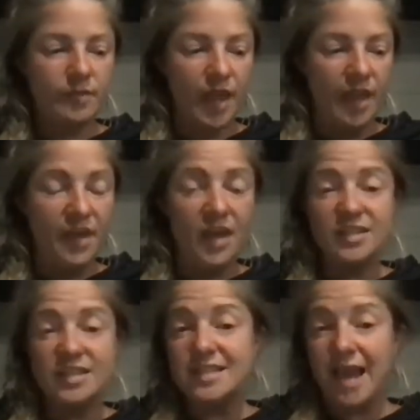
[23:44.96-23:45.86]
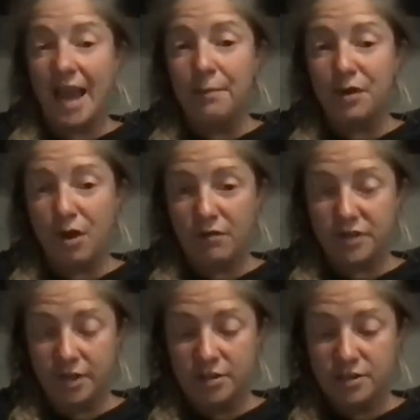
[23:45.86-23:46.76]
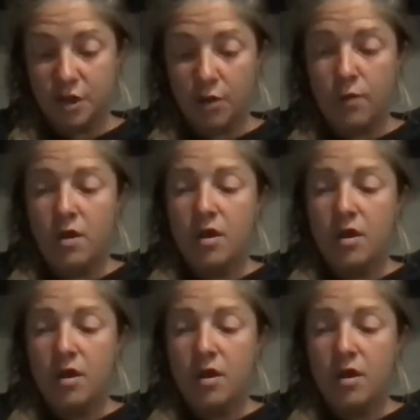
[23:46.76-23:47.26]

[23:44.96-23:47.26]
And that doesn't happen often. So